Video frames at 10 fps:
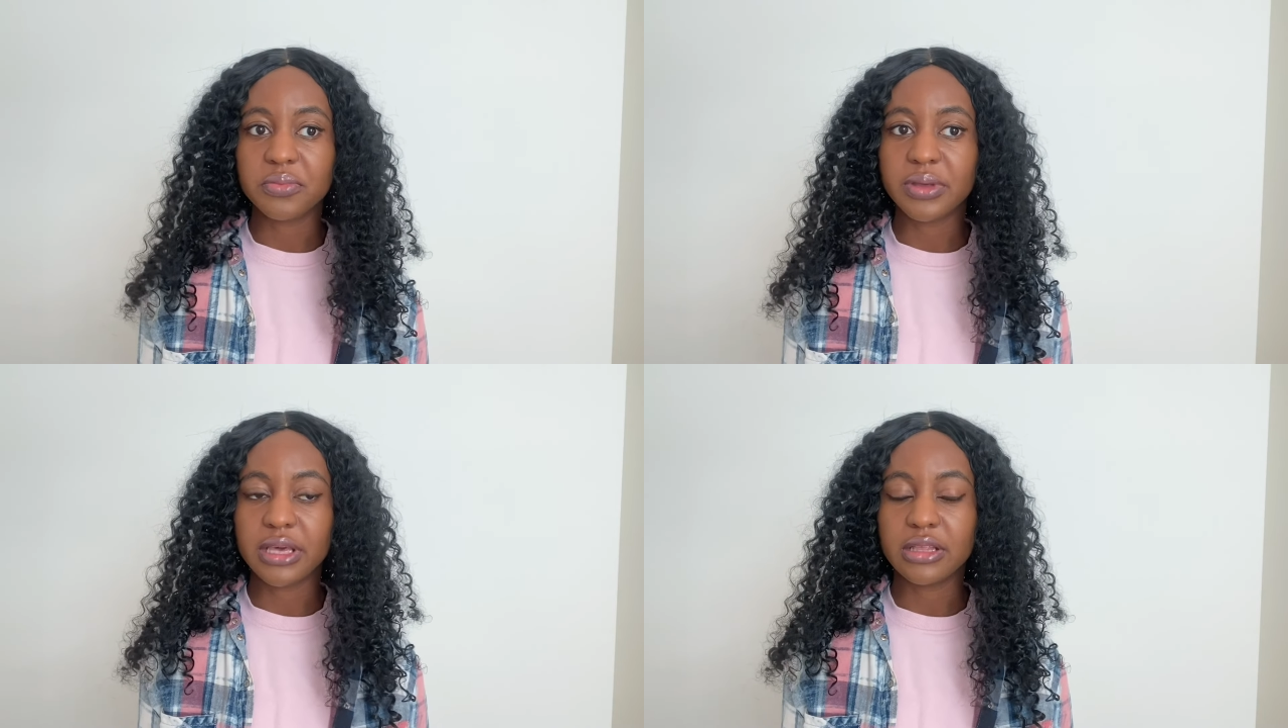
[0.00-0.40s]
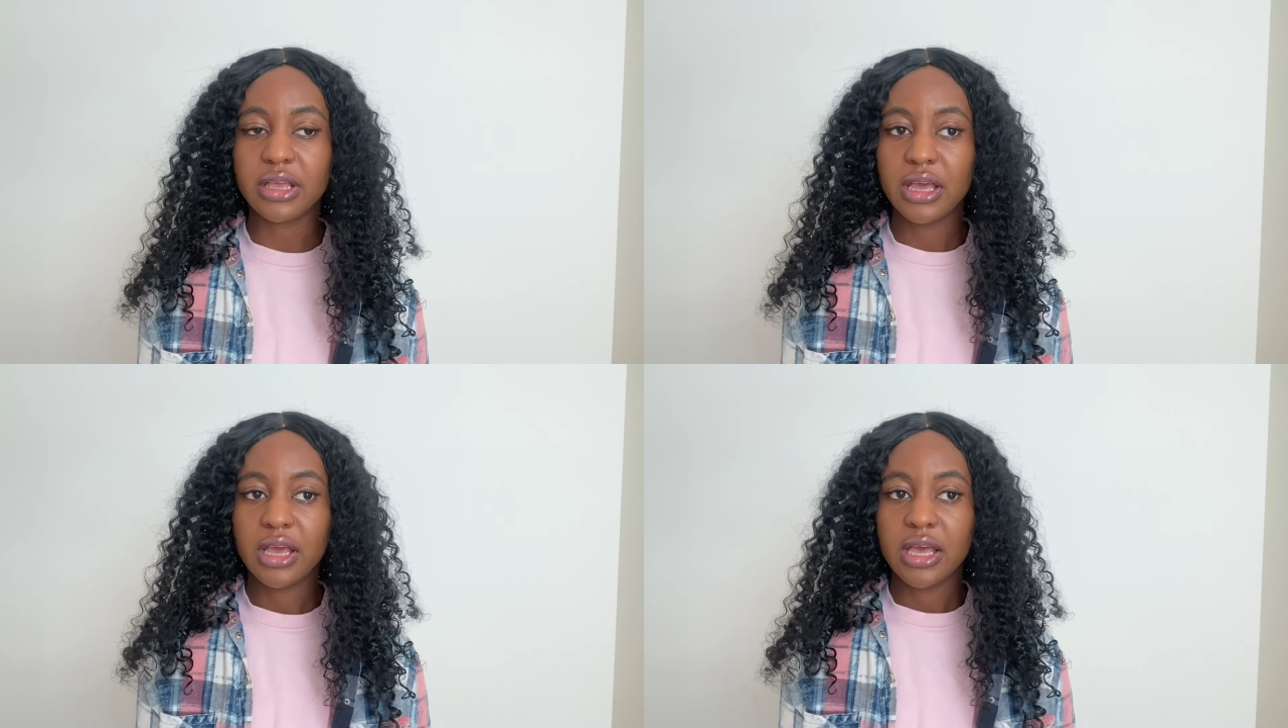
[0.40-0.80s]
And
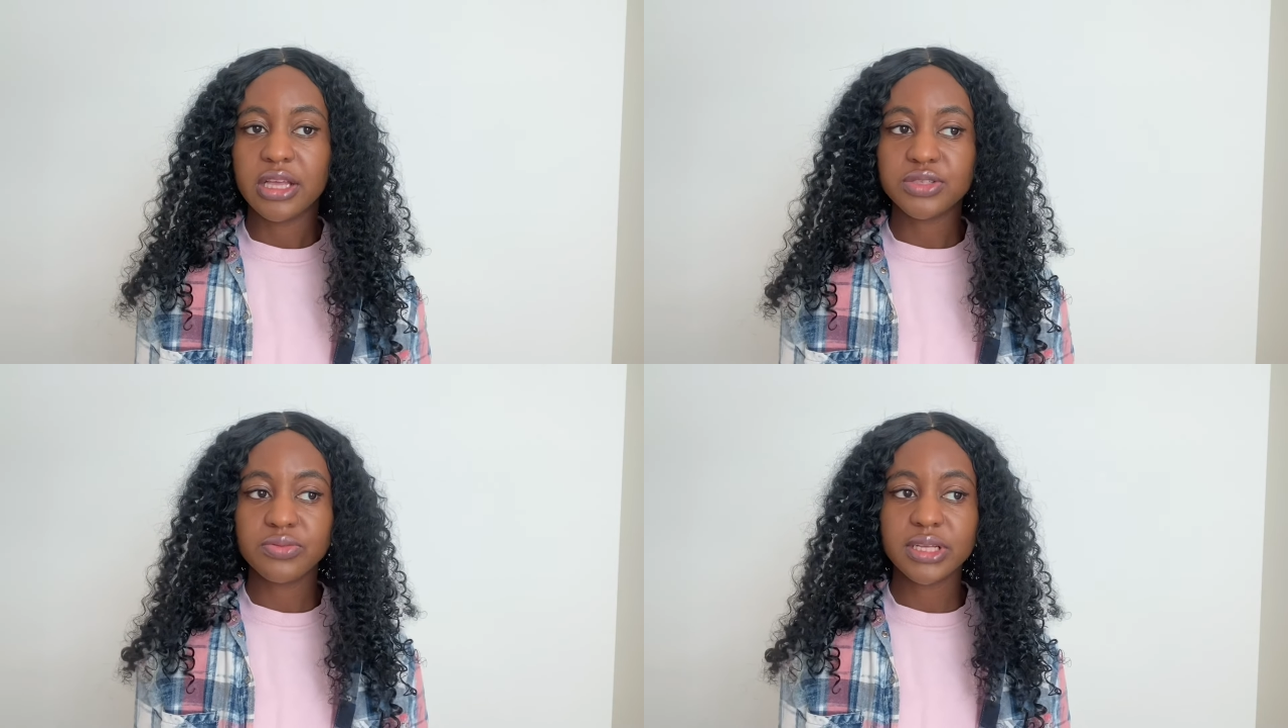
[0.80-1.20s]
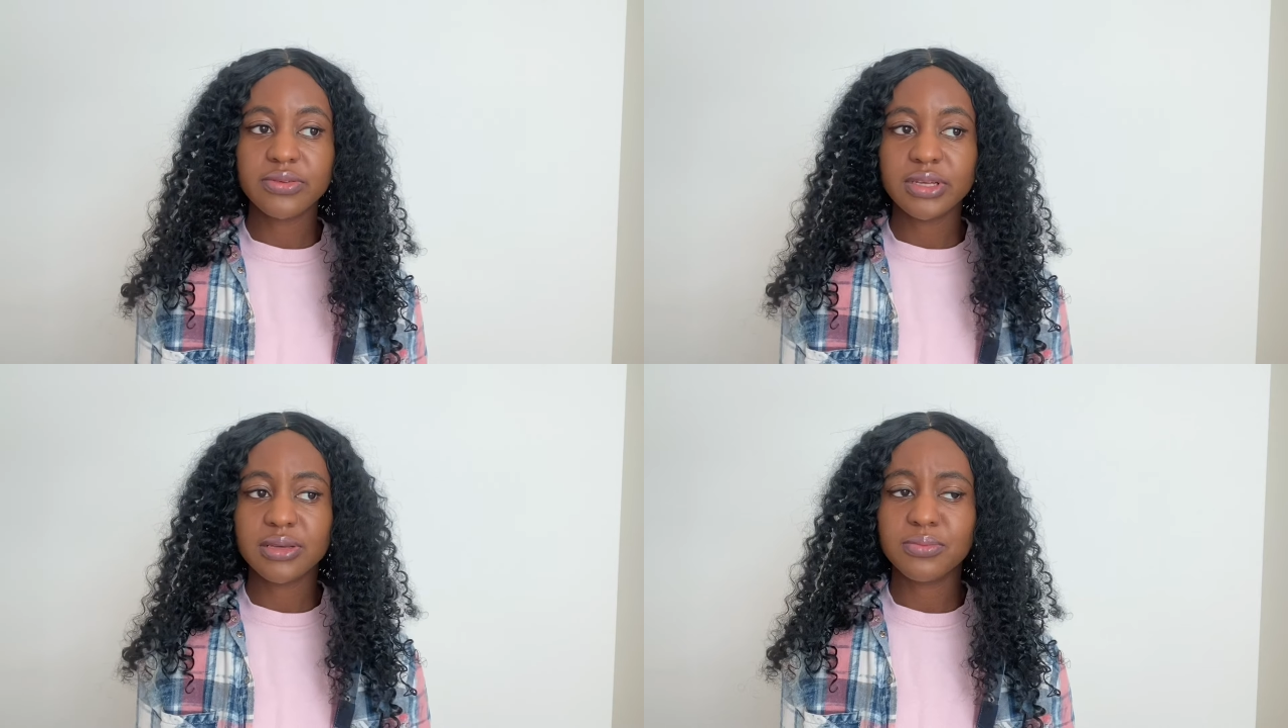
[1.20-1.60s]
it's really,
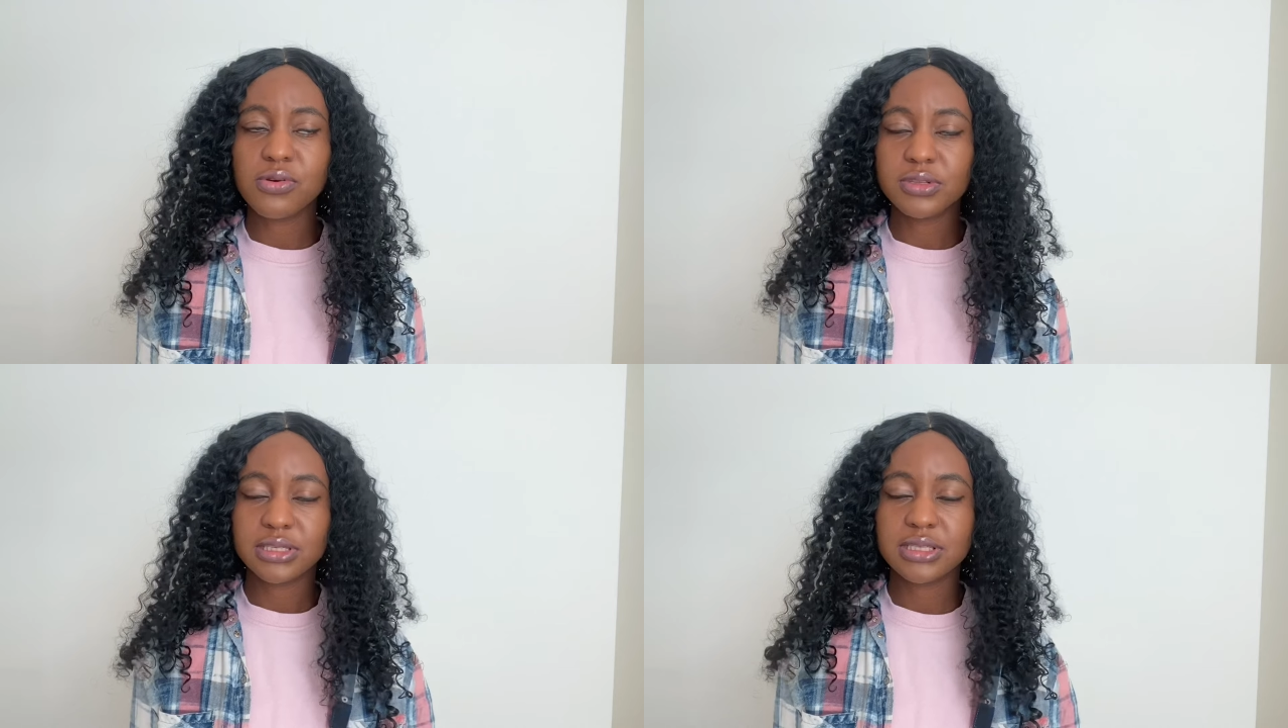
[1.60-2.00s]
really important